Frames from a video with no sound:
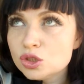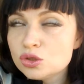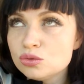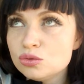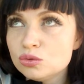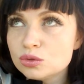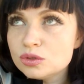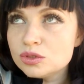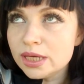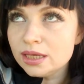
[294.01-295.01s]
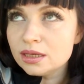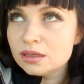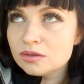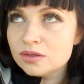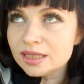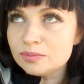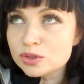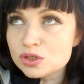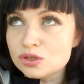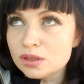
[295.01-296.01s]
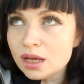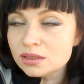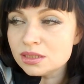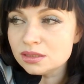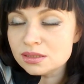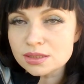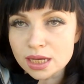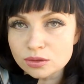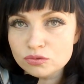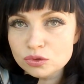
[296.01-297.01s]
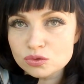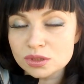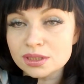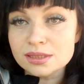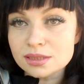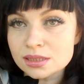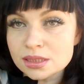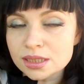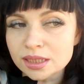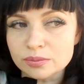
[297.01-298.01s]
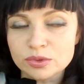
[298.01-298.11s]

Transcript: to take that personality inside of you that is asleep.